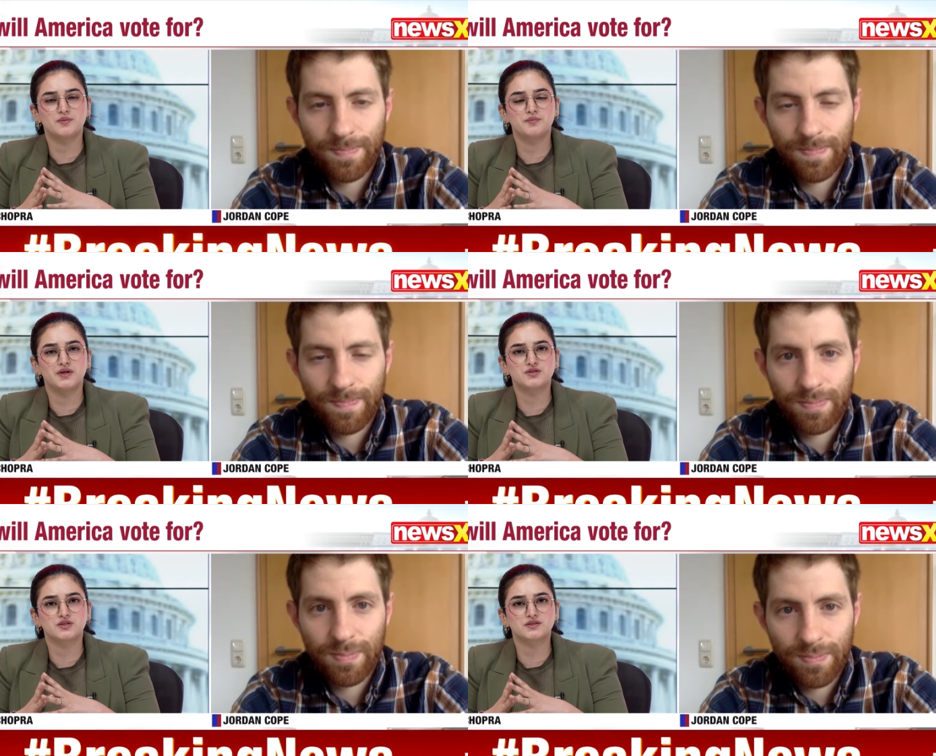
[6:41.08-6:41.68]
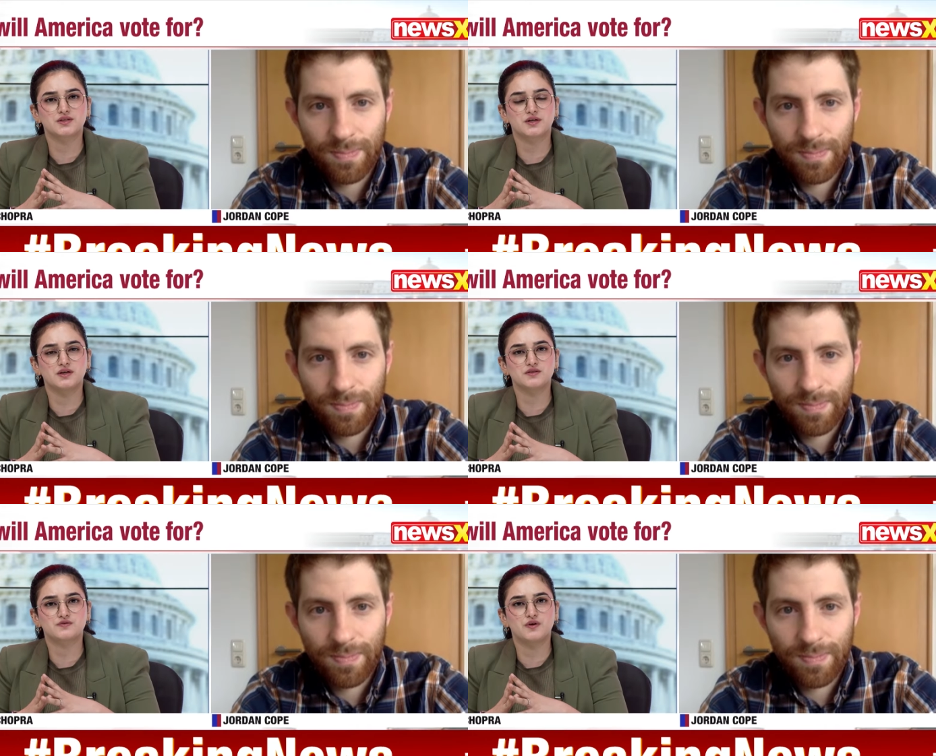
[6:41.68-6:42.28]
Speaker 1: major stickler
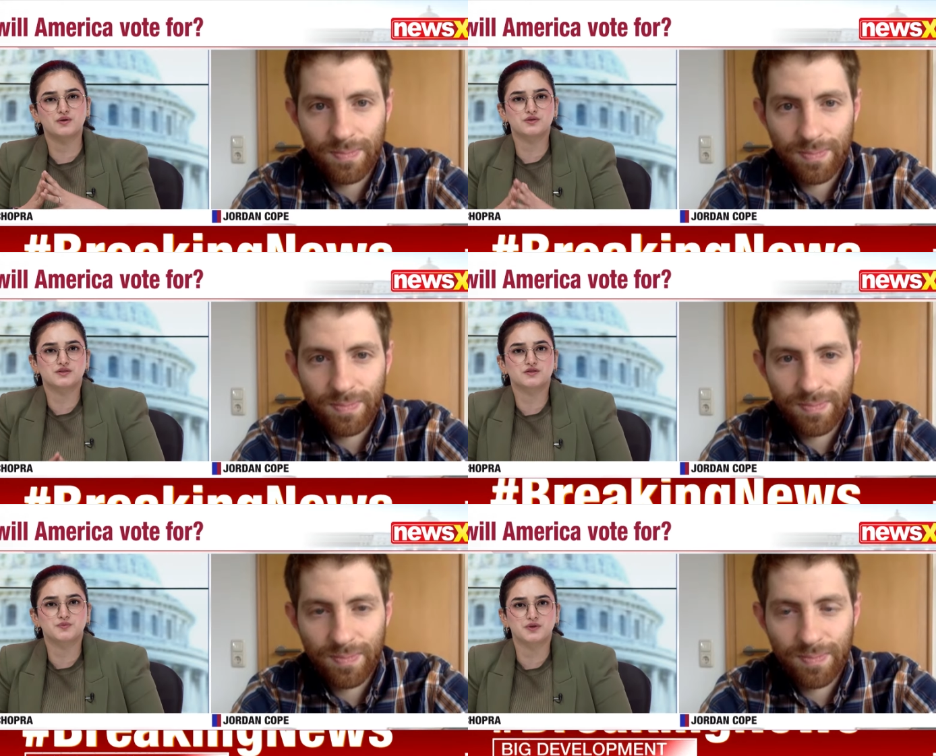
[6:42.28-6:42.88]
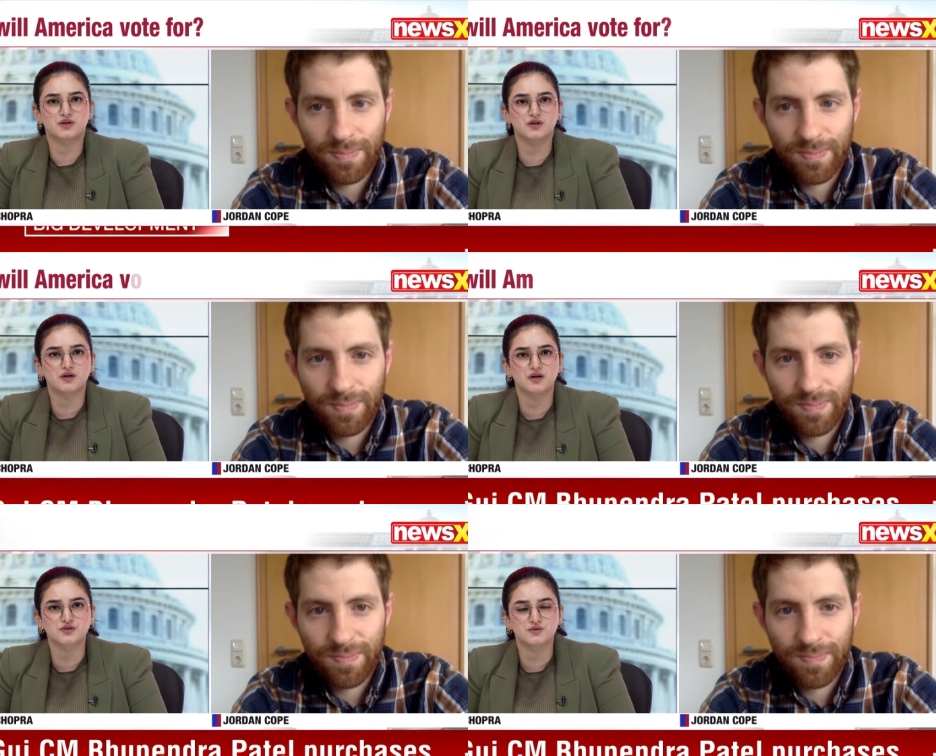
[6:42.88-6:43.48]
as far as this particular
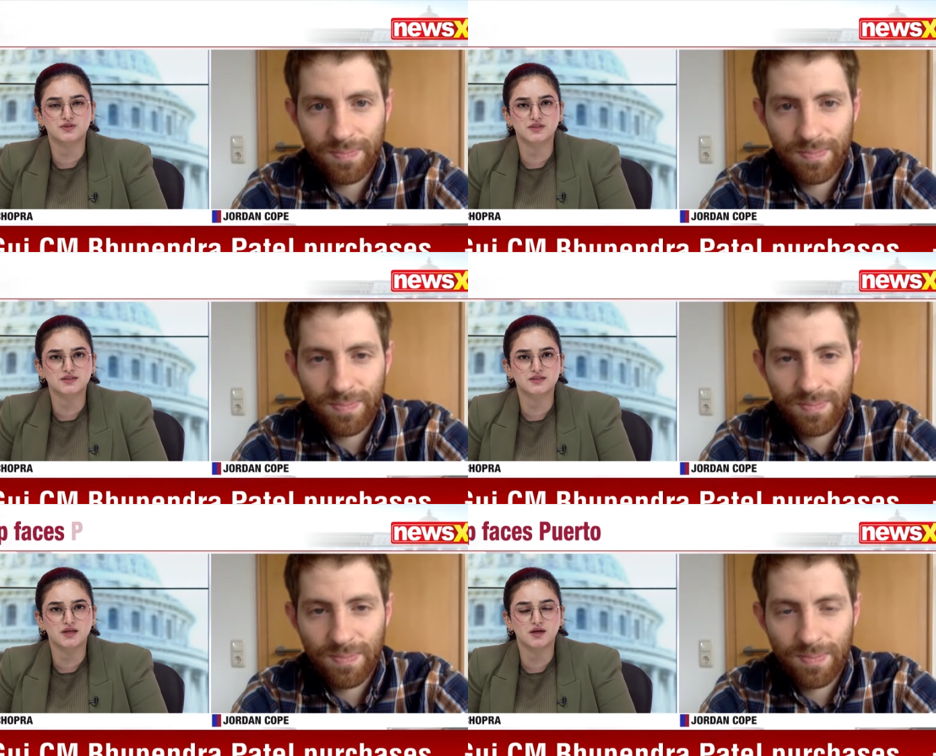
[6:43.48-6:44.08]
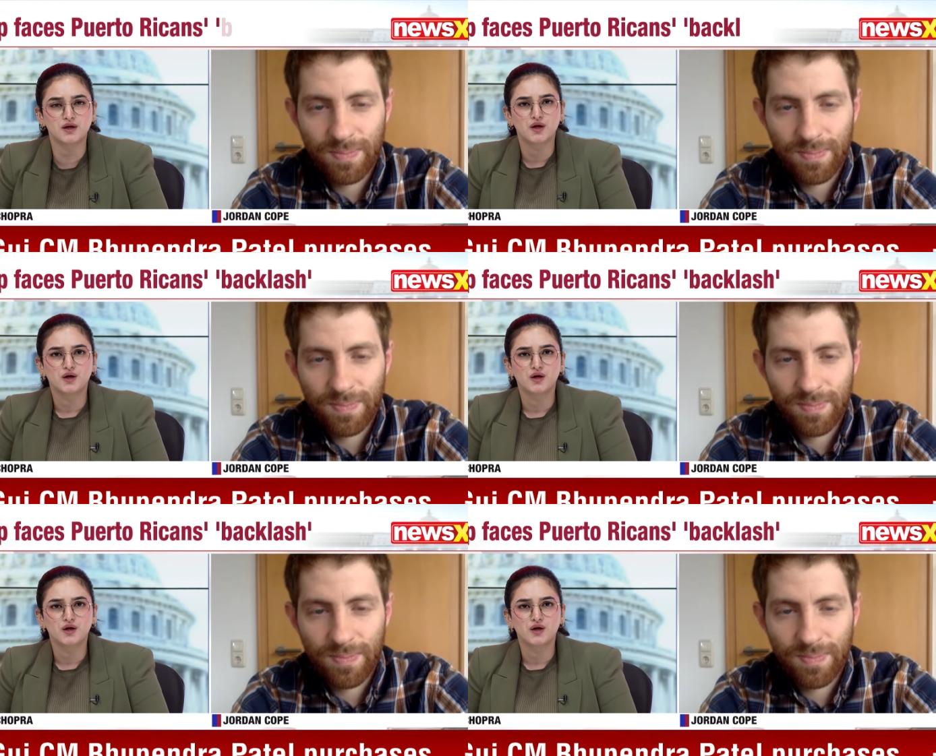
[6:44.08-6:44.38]
election is concerned.